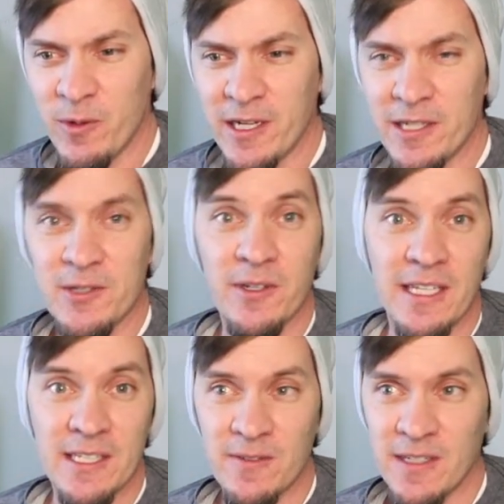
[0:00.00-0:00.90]
we're going to do in
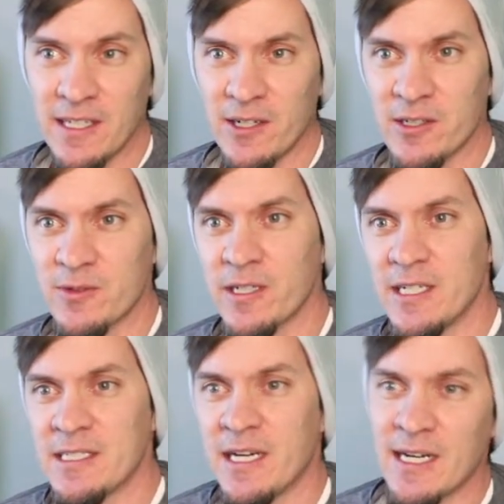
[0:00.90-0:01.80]
this video is we're going
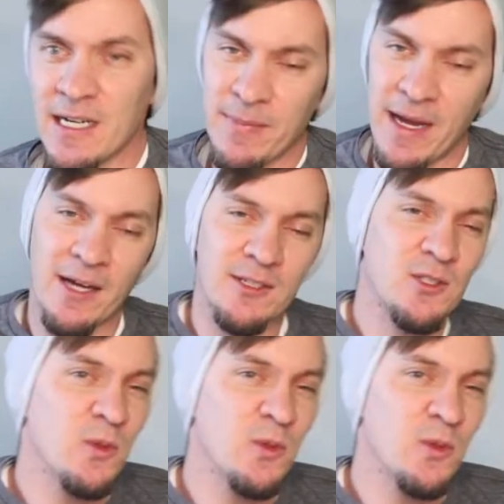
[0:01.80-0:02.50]
to talk about